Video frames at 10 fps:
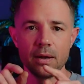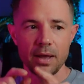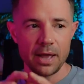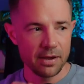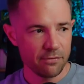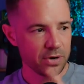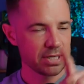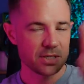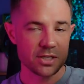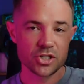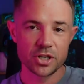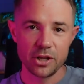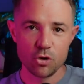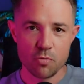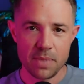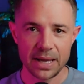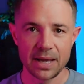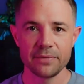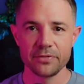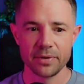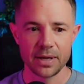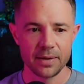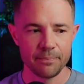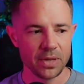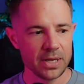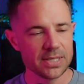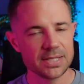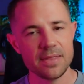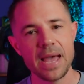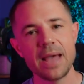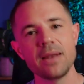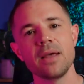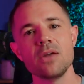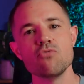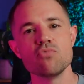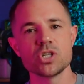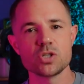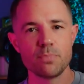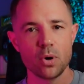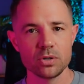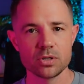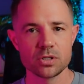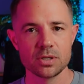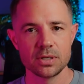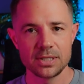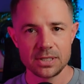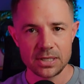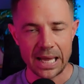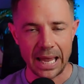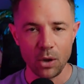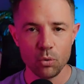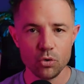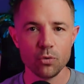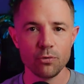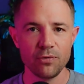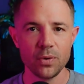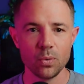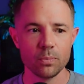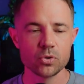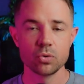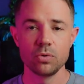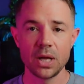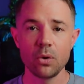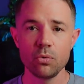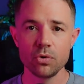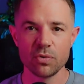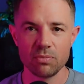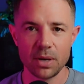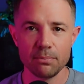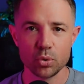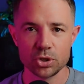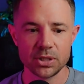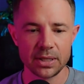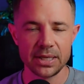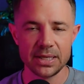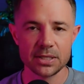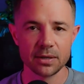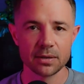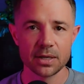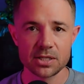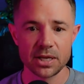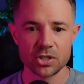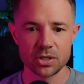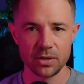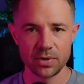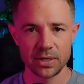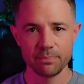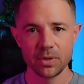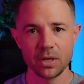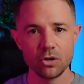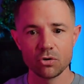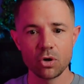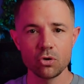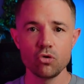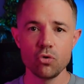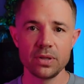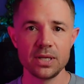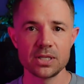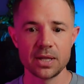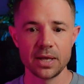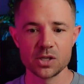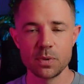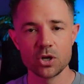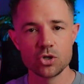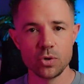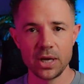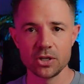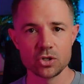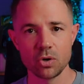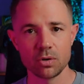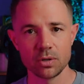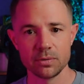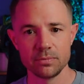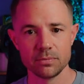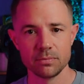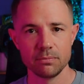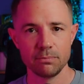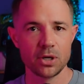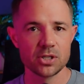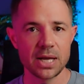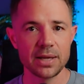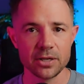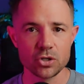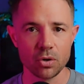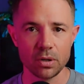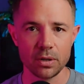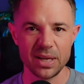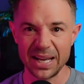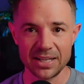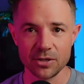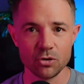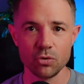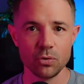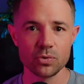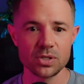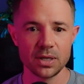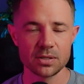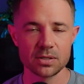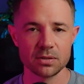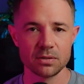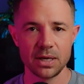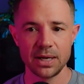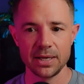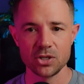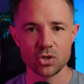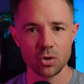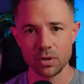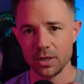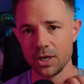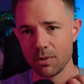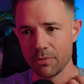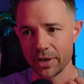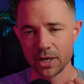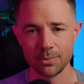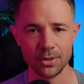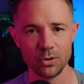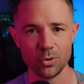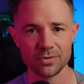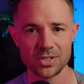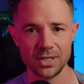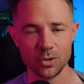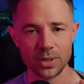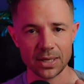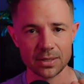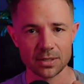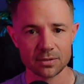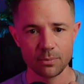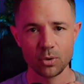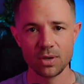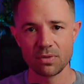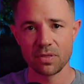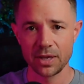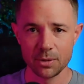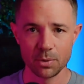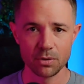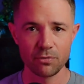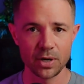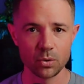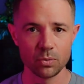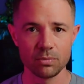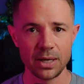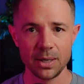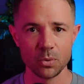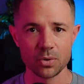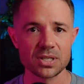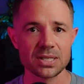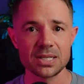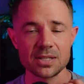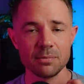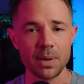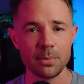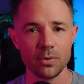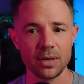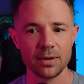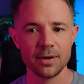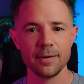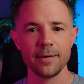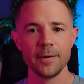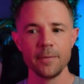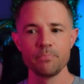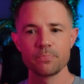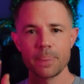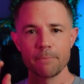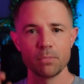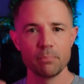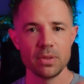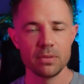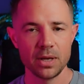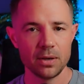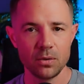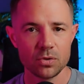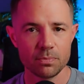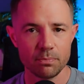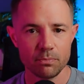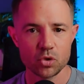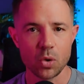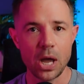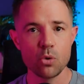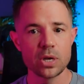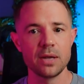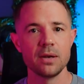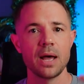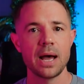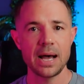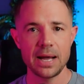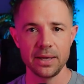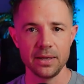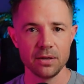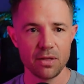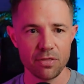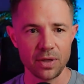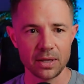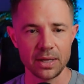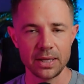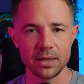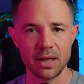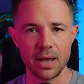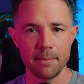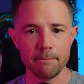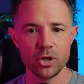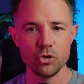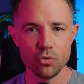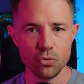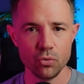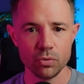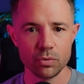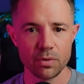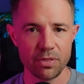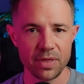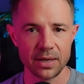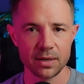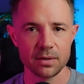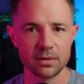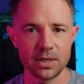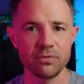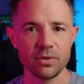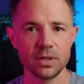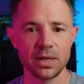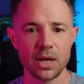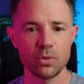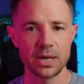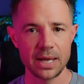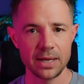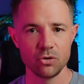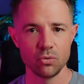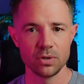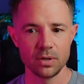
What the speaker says: Every decision that you make after that is then in response to how you feel. So now you're emotionally eating, essentially, right? You're not doing these things because you ate chocolate, because I ate chocolate and I didn't do those things. I ate chocolate and now I'm thinking about the UFC at the weekend. I'm not even thinking about the Freddo anymore. It's a distant memory. And so how can I think like that, but you think differently? How can I do it?